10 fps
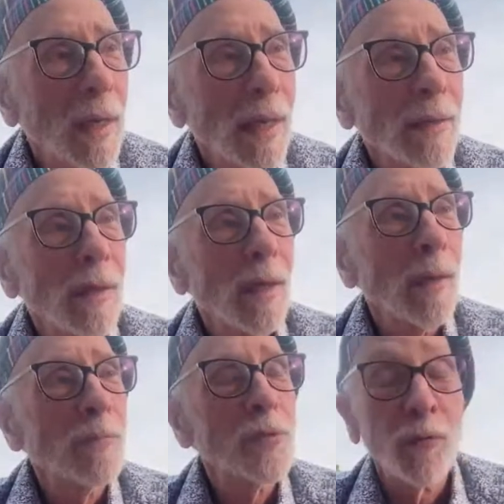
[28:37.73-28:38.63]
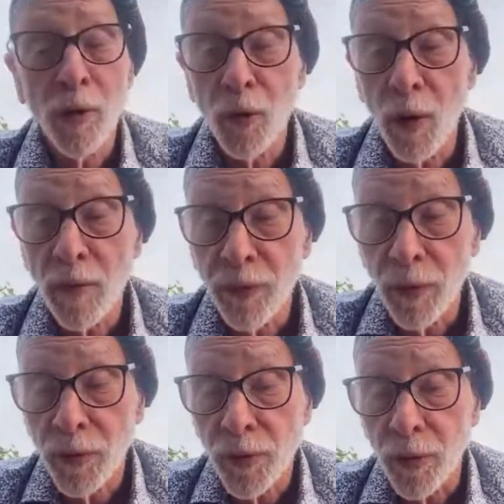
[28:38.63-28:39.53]
And I'm very
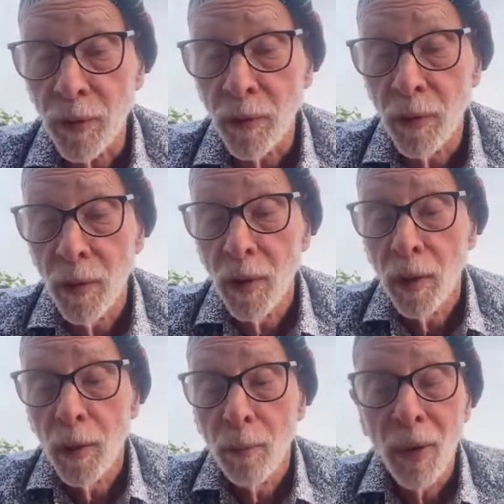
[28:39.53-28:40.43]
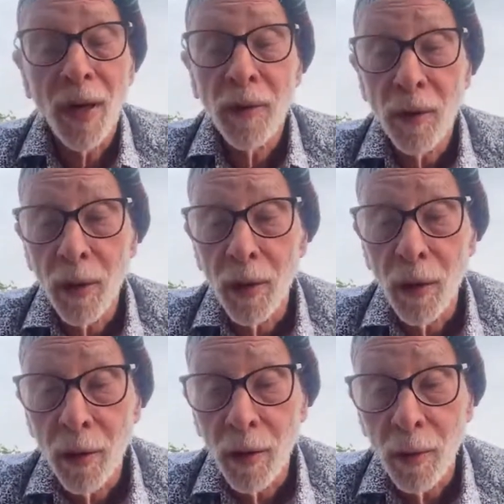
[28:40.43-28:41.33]
grateful to my
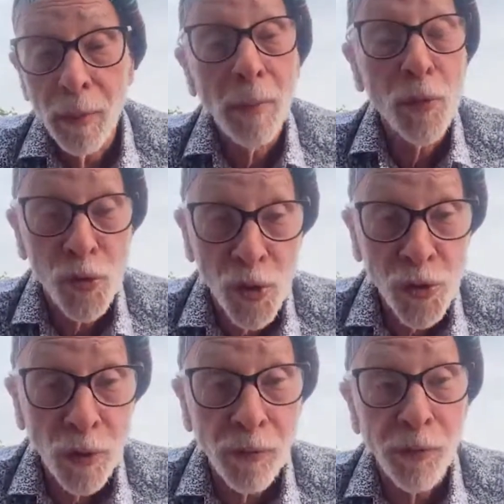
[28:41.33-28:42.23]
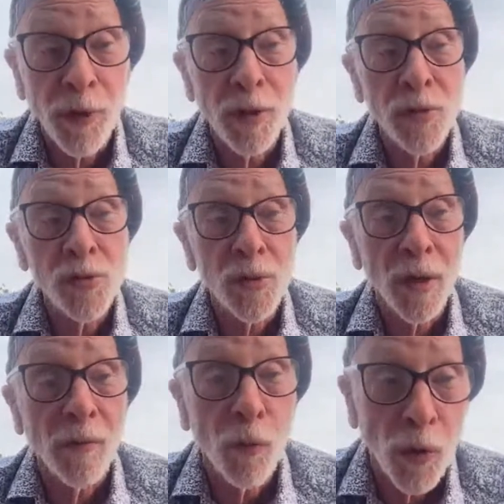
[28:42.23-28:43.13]
my musician friends
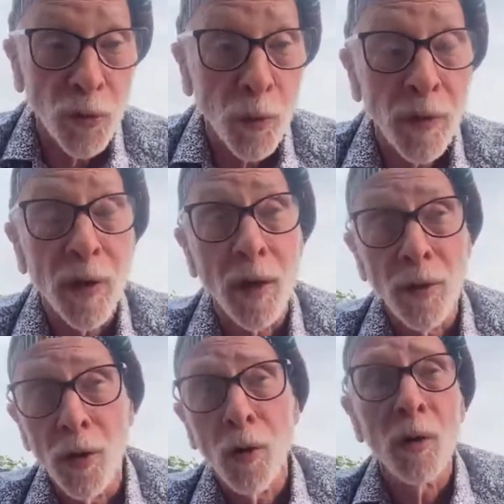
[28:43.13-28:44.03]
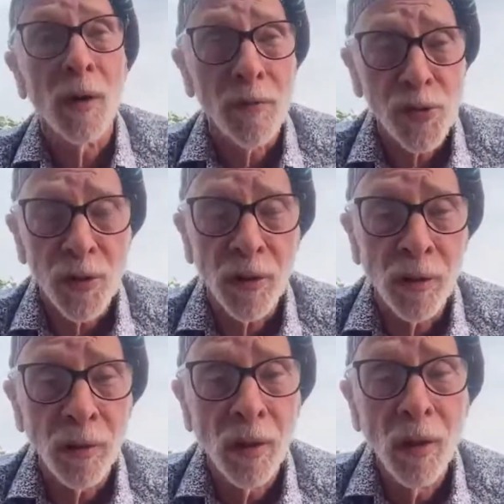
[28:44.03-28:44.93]
that I've worked with and I know and I've
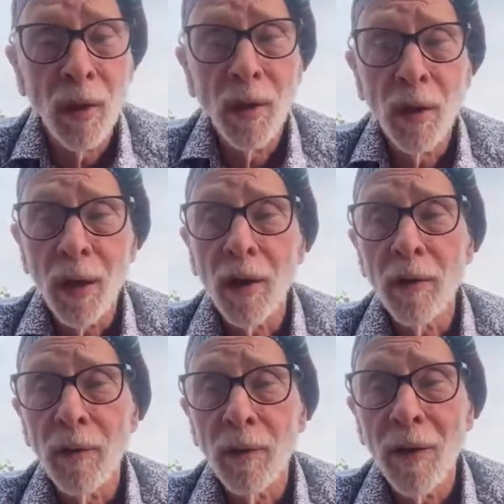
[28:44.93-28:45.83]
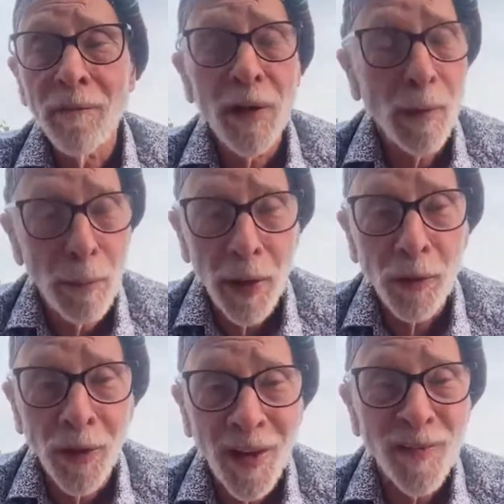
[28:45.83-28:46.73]
seen. I've had a
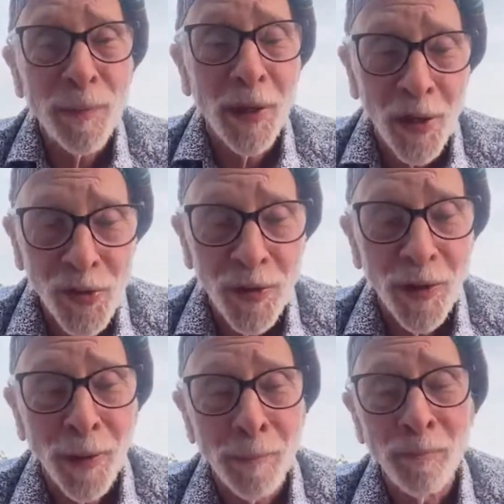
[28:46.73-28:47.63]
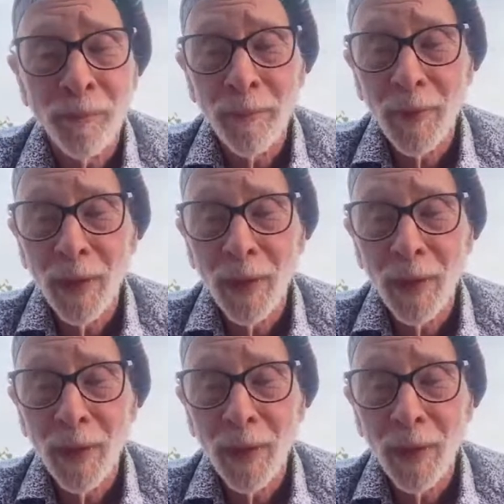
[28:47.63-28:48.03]
better life because of them.